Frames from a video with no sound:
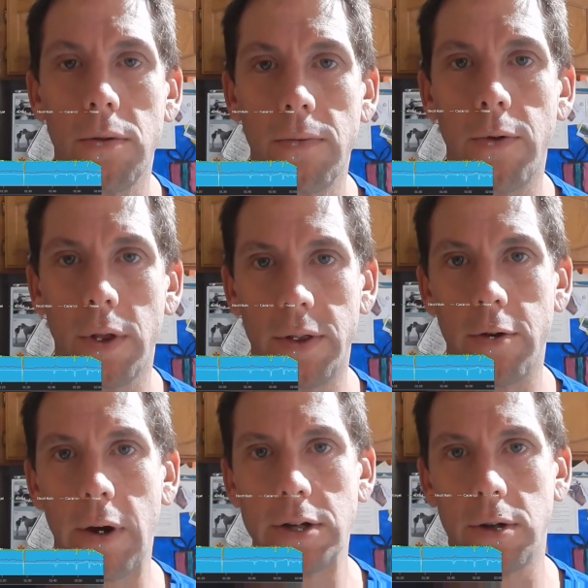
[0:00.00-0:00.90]
for the
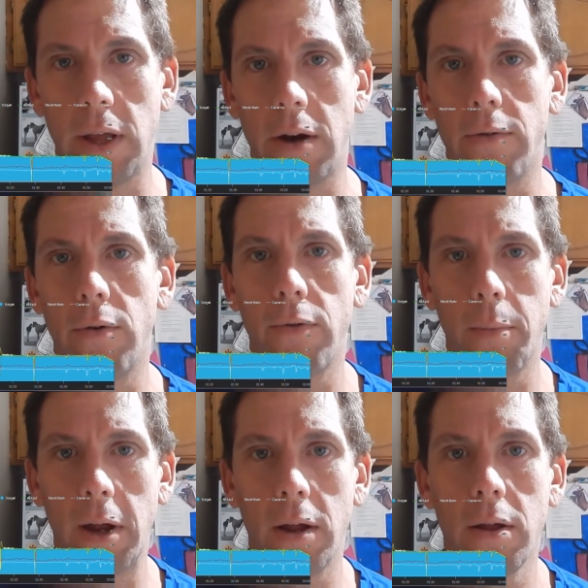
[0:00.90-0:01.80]
duration of the interval for
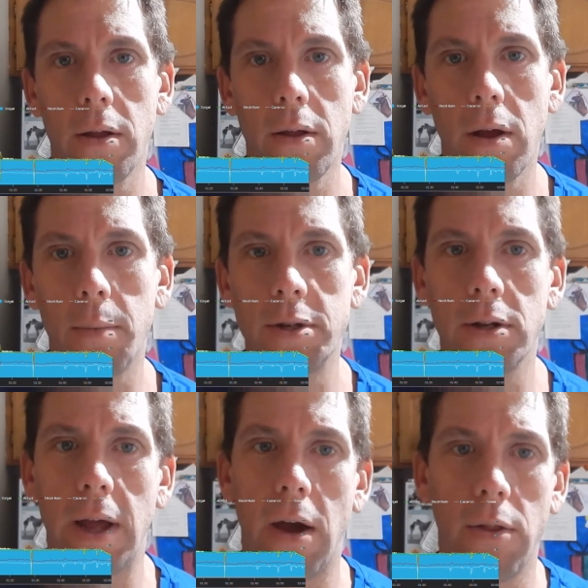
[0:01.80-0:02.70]
me. Up till
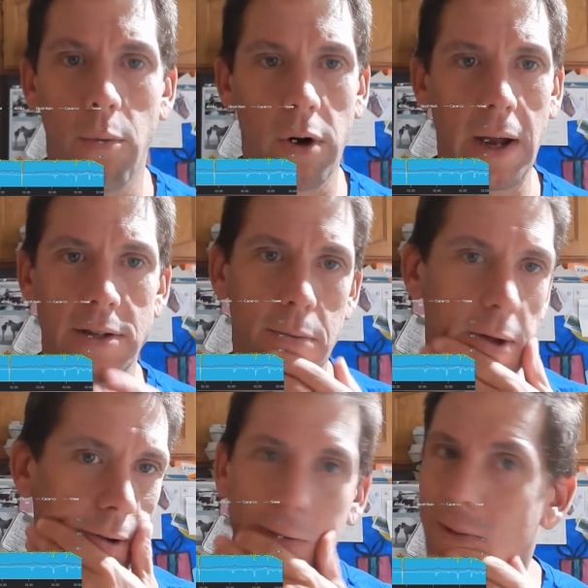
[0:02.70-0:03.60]
now, the workouts have
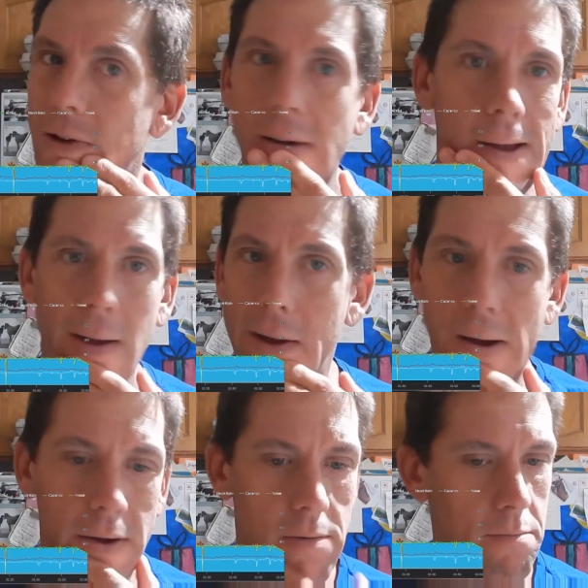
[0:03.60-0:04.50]
been
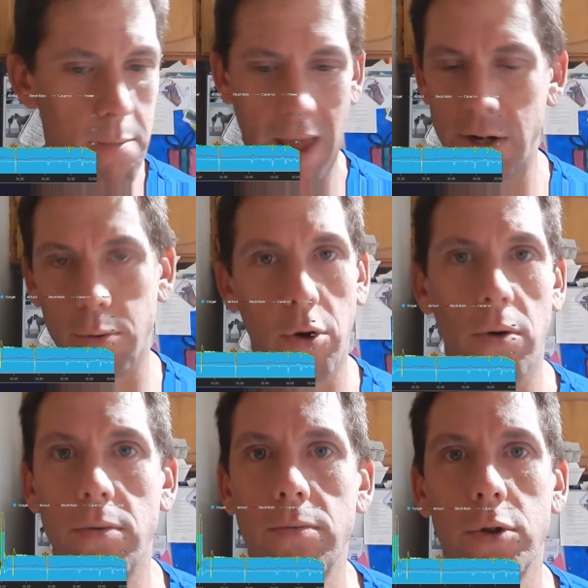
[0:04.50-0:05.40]

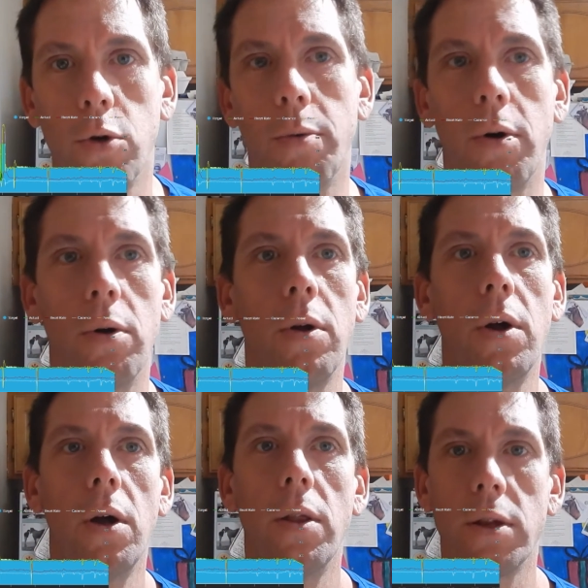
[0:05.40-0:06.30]
manageable, doable.
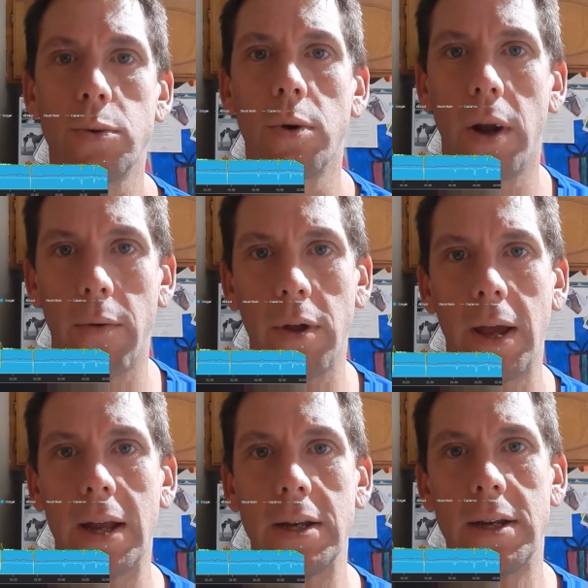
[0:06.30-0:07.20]
This one I really
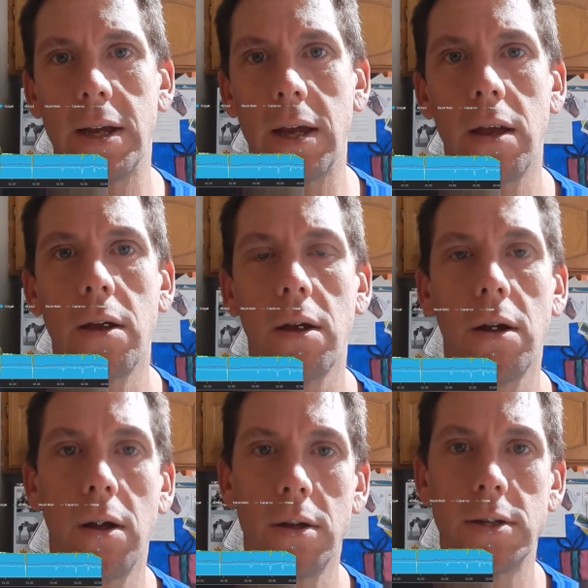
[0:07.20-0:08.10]
had to dig
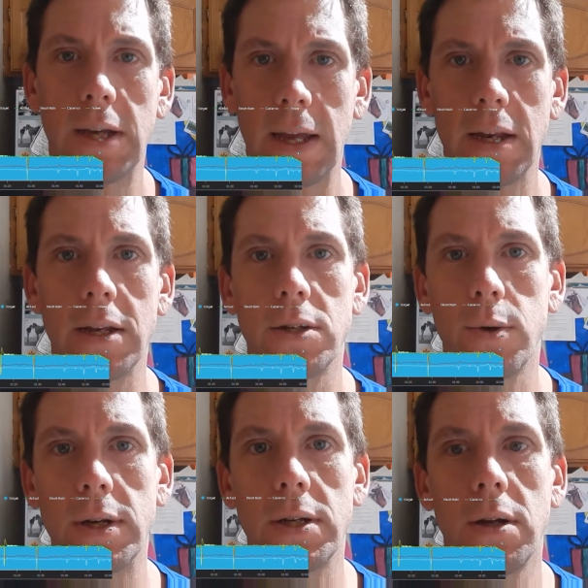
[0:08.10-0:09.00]
to get into
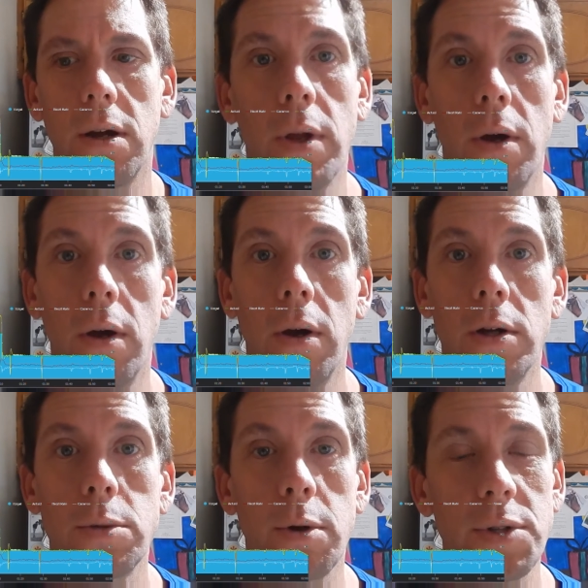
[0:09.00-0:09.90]
it.
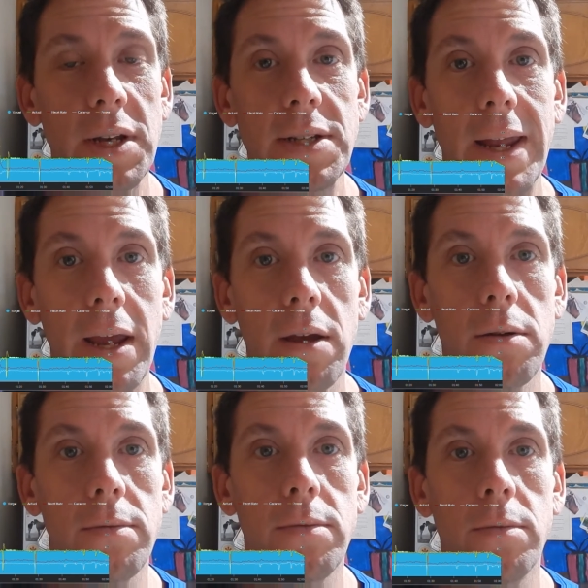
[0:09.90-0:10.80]
Tomorrow's an easy day.
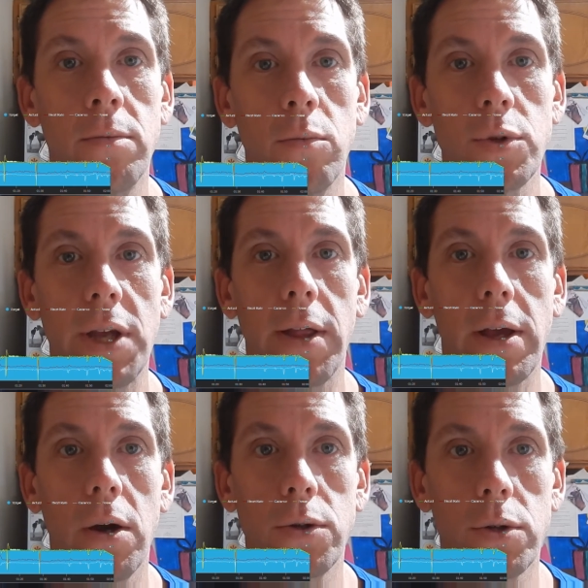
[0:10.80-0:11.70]
See how
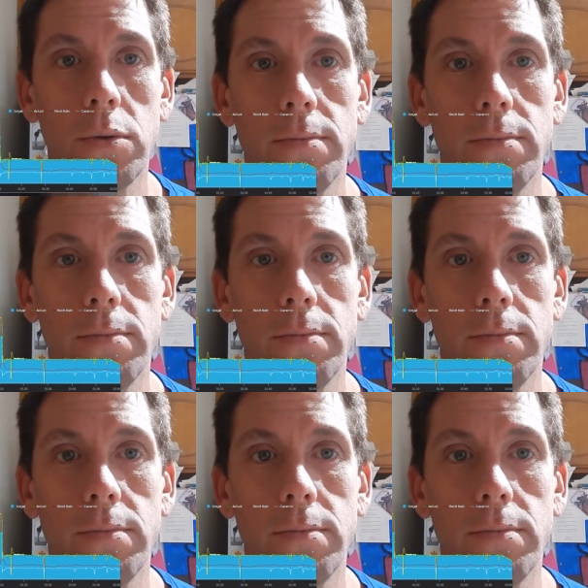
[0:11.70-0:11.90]
that goes.